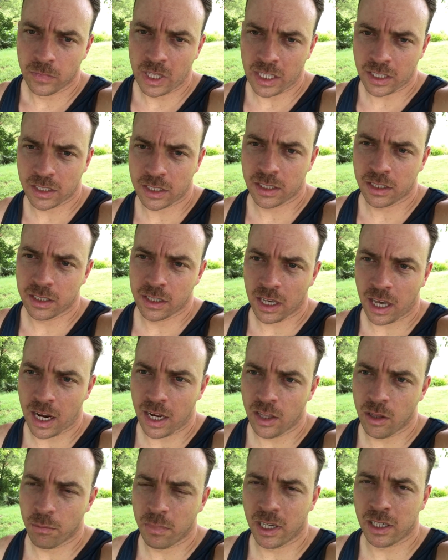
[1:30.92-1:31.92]
That's
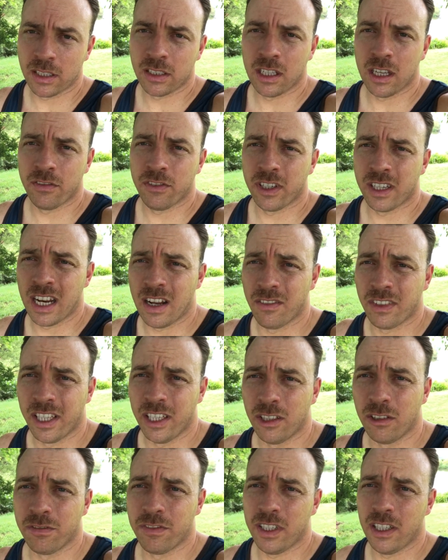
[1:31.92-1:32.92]
kind of the big stuff. You're going to have
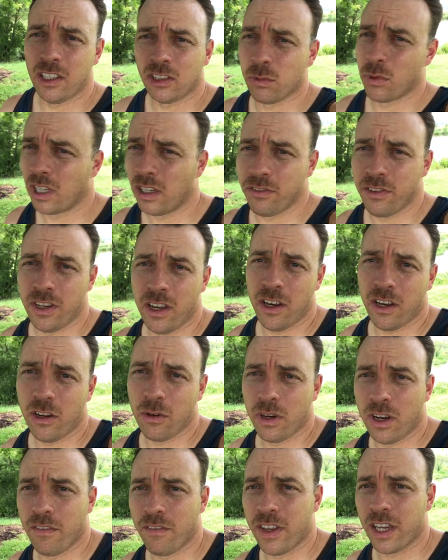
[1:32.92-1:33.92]
legal fees. What if you need to
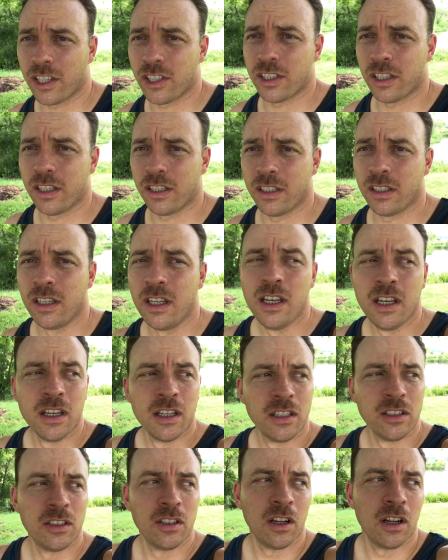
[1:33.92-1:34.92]
do an eviction?
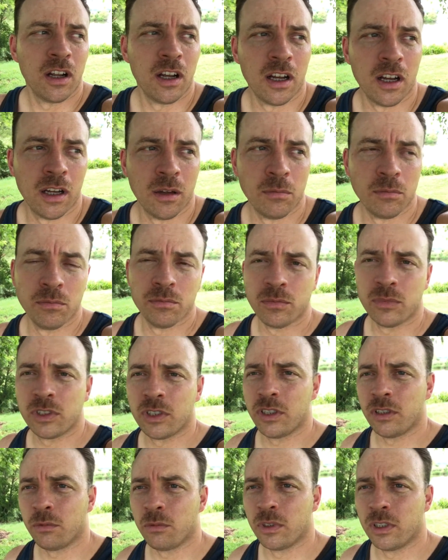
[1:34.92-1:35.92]

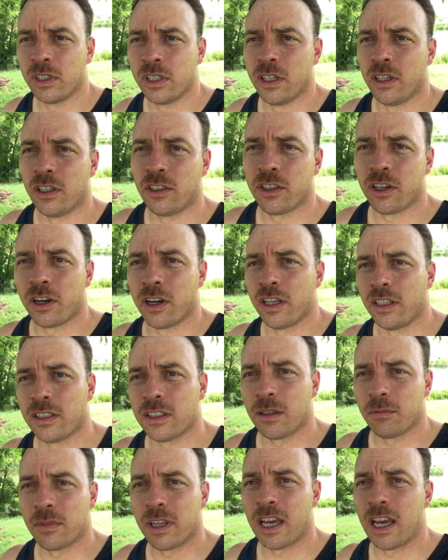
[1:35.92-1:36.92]
So you will need an
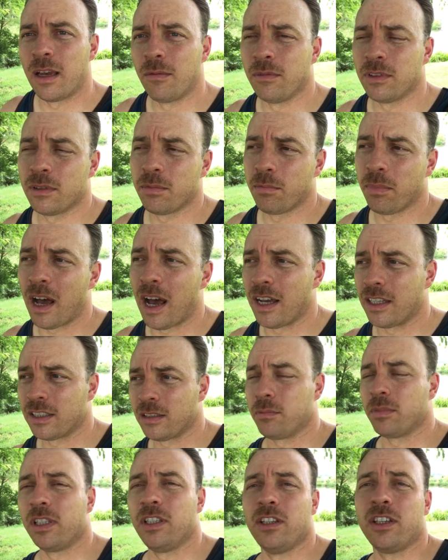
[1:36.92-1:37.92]
attorney sometimes,
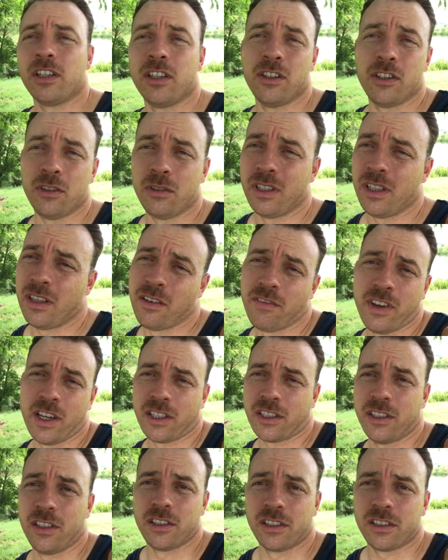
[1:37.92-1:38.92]
possibly. You can do an
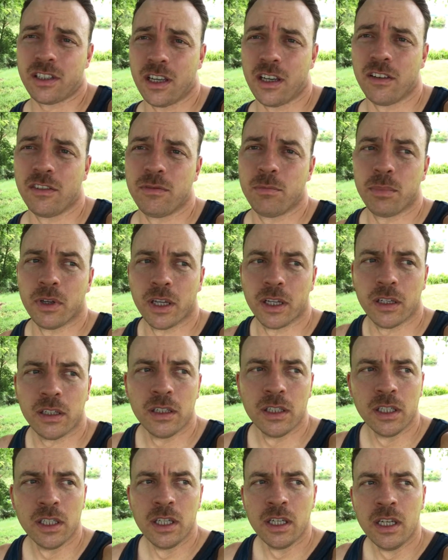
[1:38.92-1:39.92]
eviction yourself, but
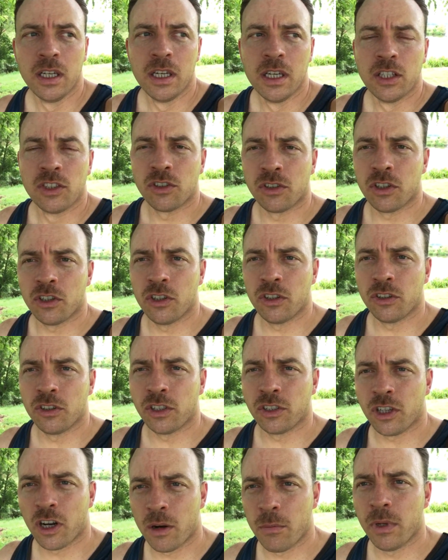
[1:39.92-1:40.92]
so
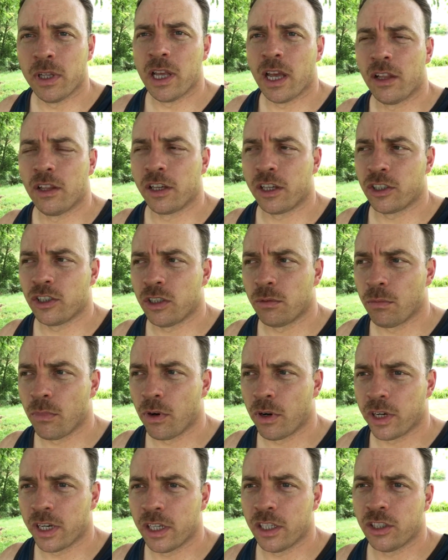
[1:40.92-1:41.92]
determine that. Look at your
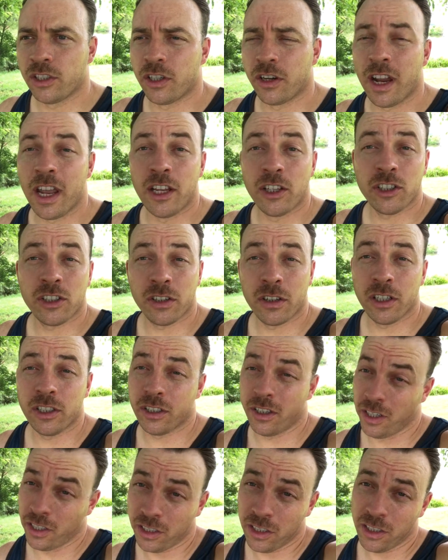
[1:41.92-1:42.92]
mortgage, your
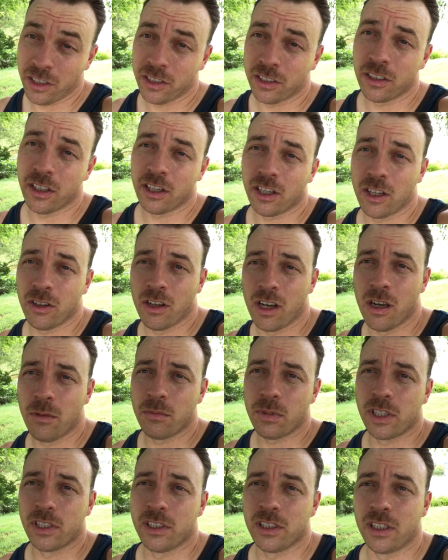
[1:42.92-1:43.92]
insurance. Your insurance is going to go
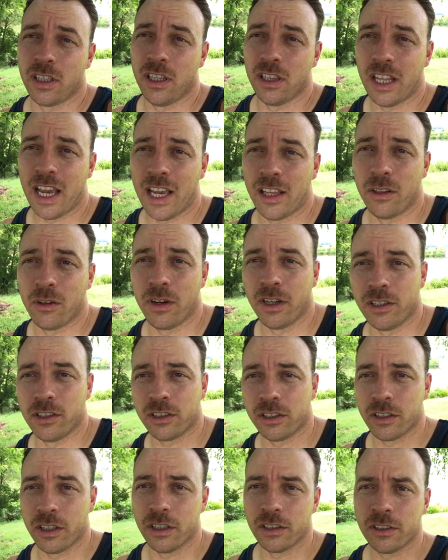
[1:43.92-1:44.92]
up because you're going to need landlord
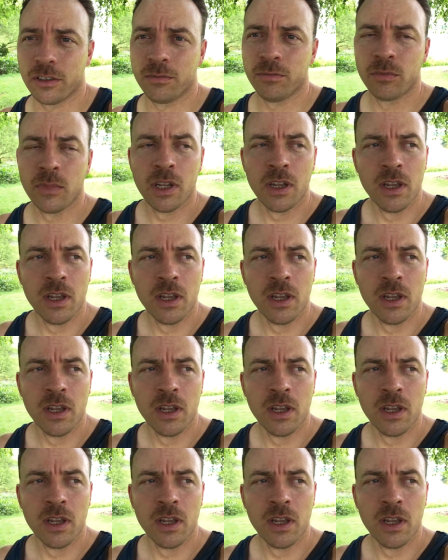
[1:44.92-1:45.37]
insurance.